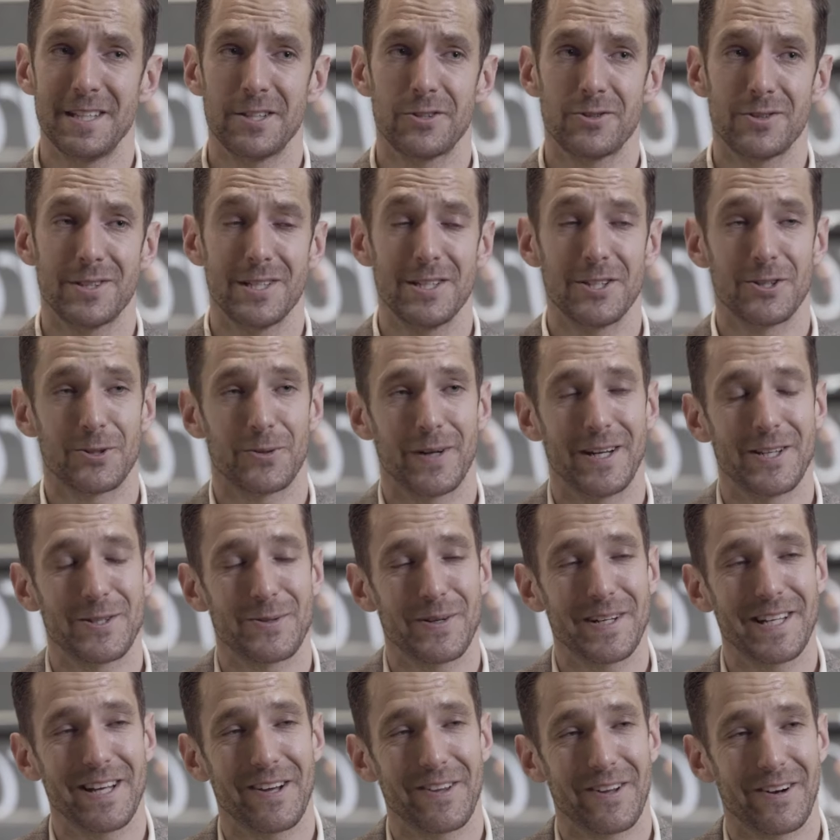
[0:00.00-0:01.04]
interesting trends
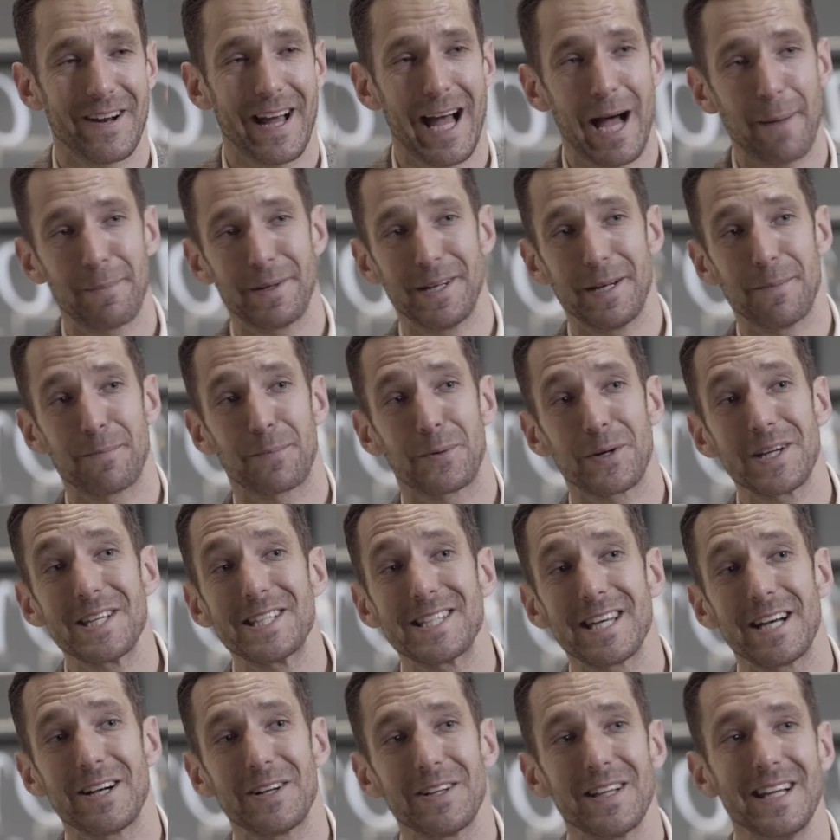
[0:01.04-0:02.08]
right now that are happening in
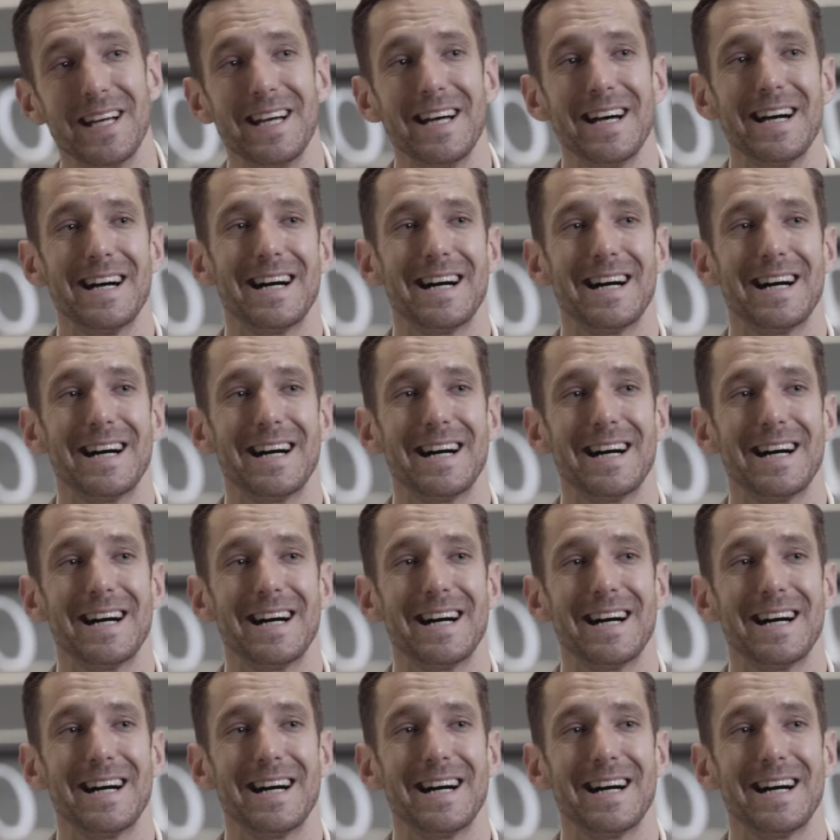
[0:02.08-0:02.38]
pre-sale.